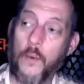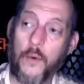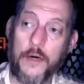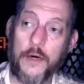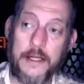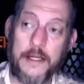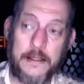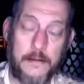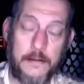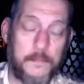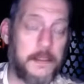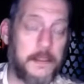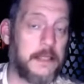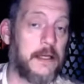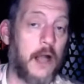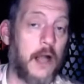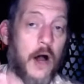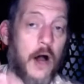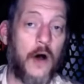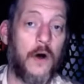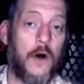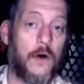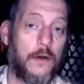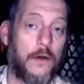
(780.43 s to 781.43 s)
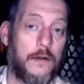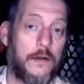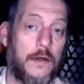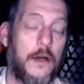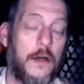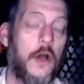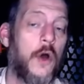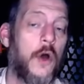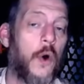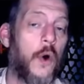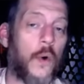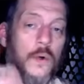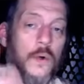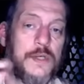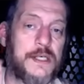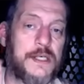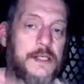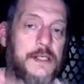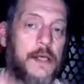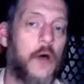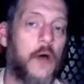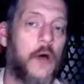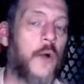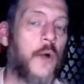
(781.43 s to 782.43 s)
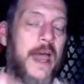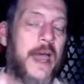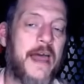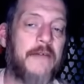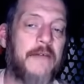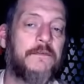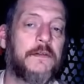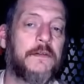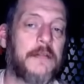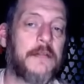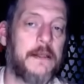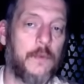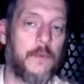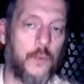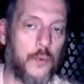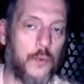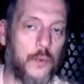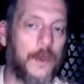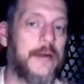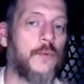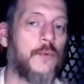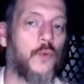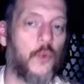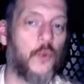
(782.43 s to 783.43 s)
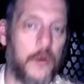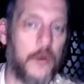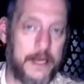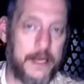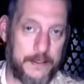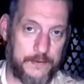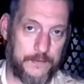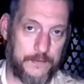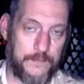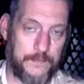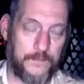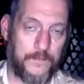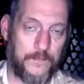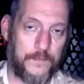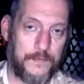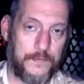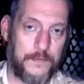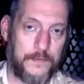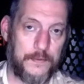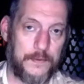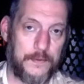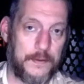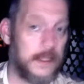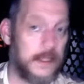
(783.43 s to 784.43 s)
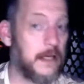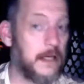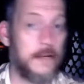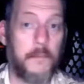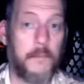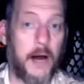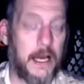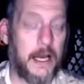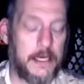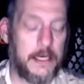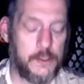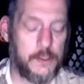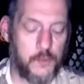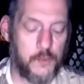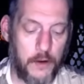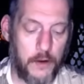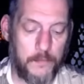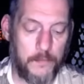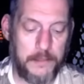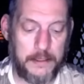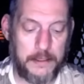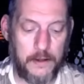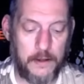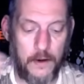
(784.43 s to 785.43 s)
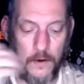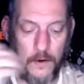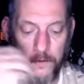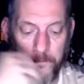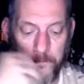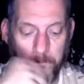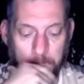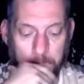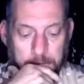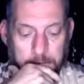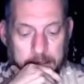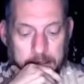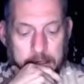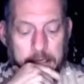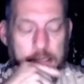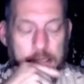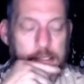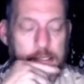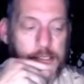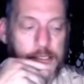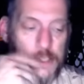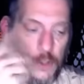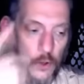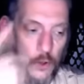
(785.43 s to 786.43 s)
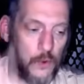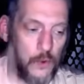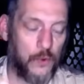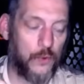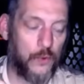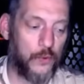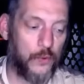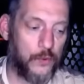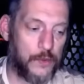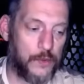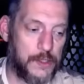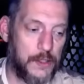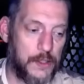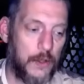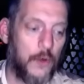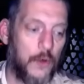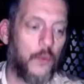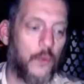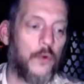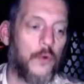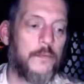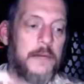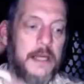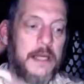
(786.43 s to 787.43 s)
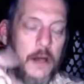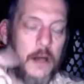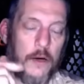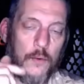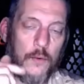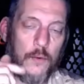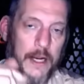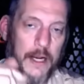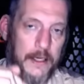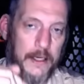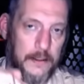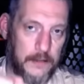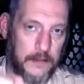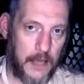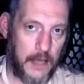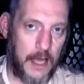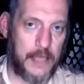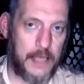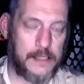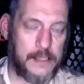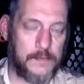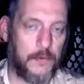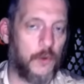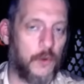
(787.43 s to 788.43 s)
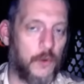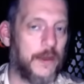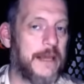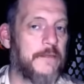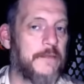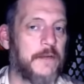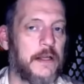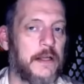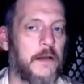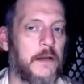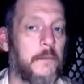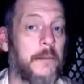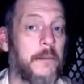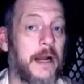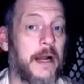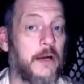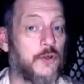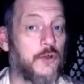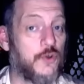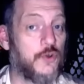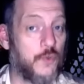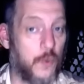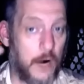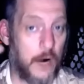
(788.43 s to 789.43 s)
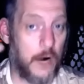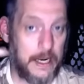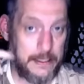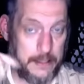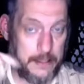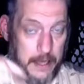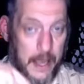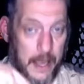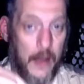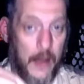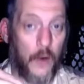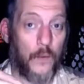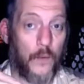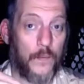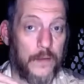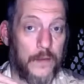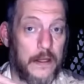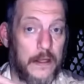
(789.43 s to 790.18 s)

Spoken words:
would either be gone or so heavily rewritten that it might as well be gone. Schools would be unrecognizable even compared to right now.